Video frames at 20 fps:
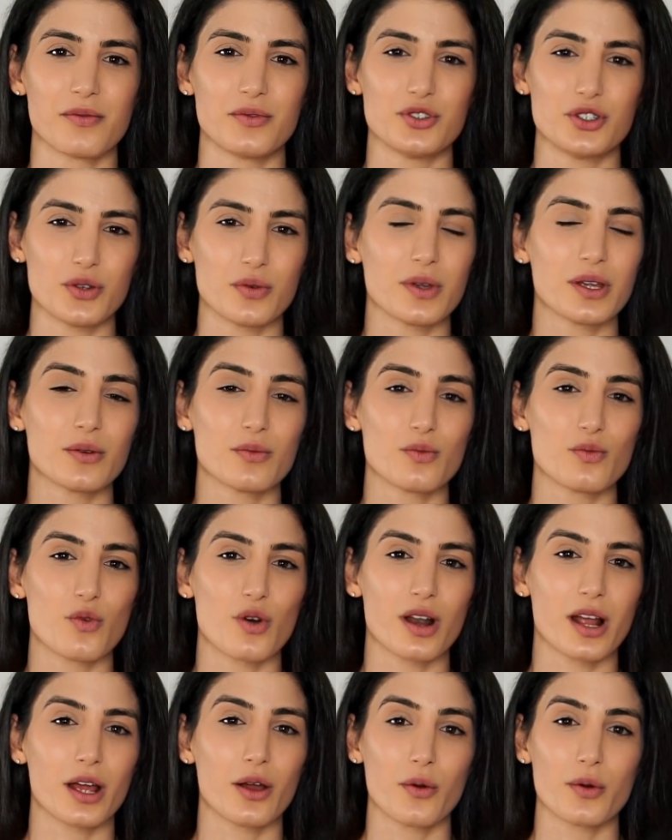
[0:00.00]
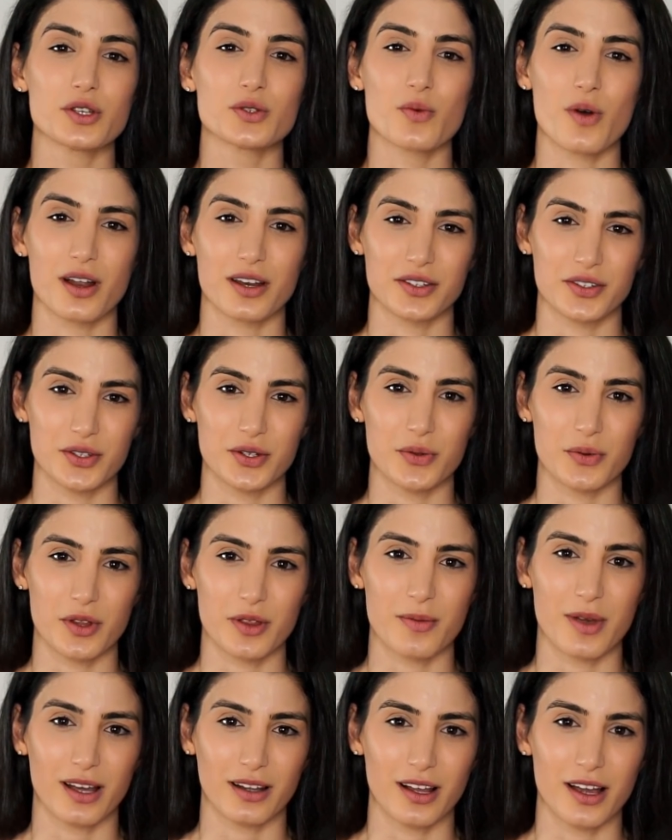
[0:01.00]
doing what I always wanted to do
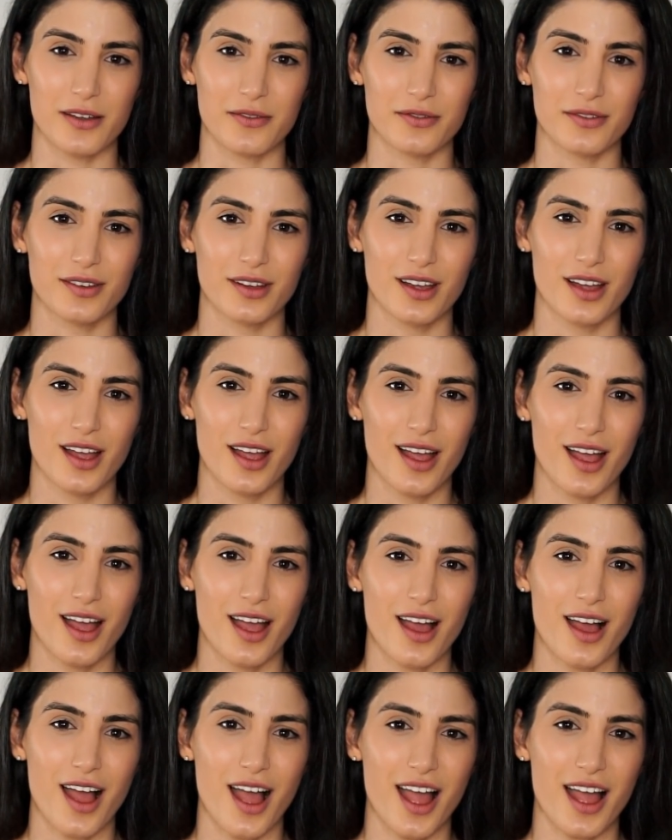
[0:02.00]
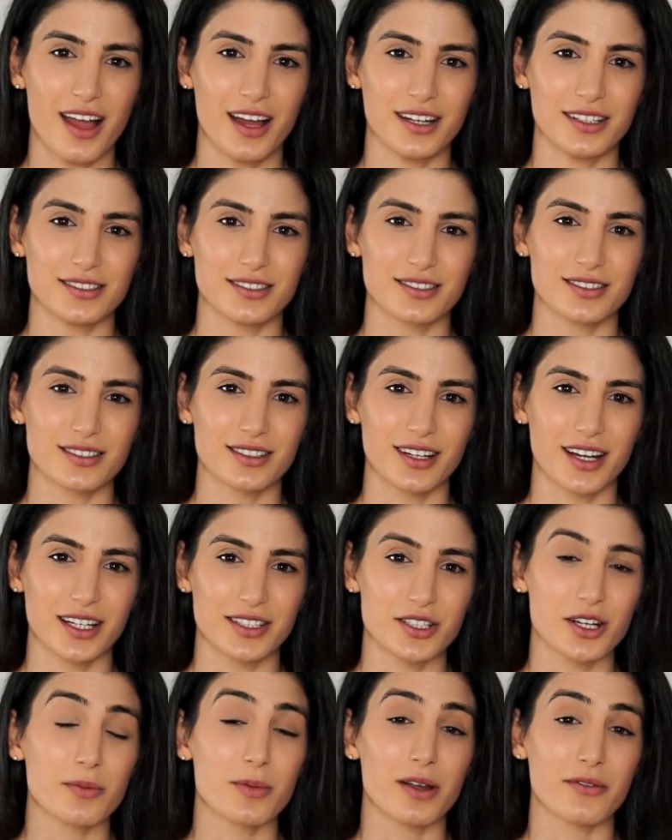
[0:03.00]
with my life. And I
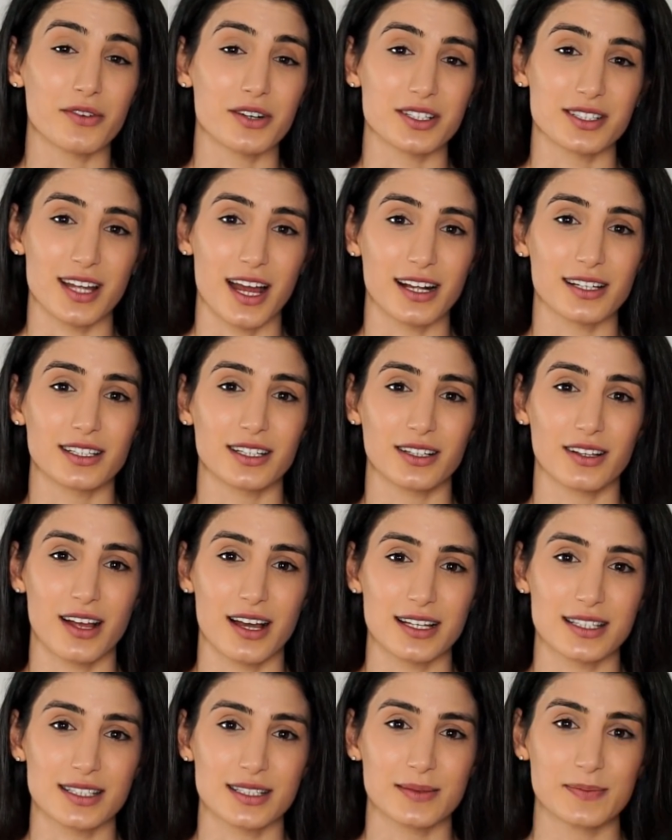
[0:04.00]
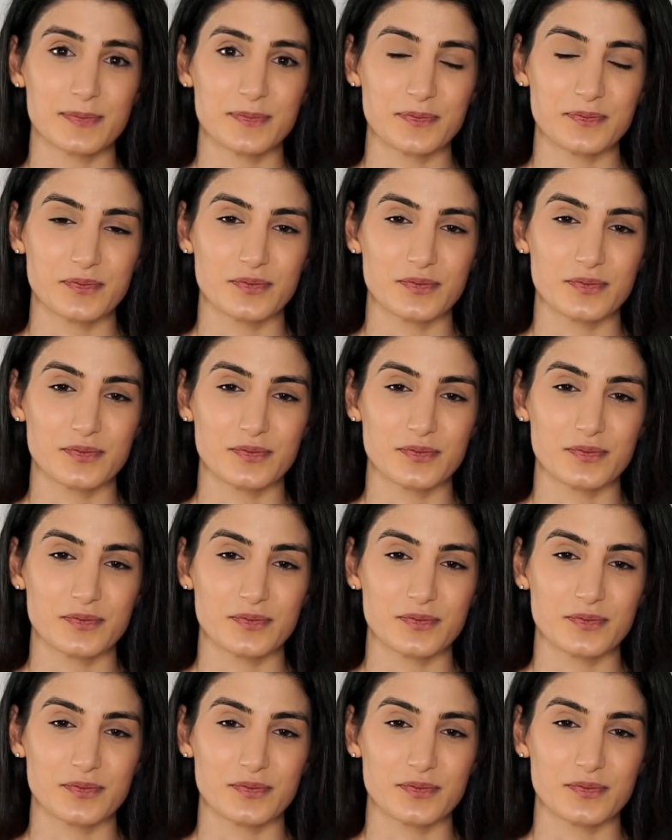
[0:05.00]
took my first acting class.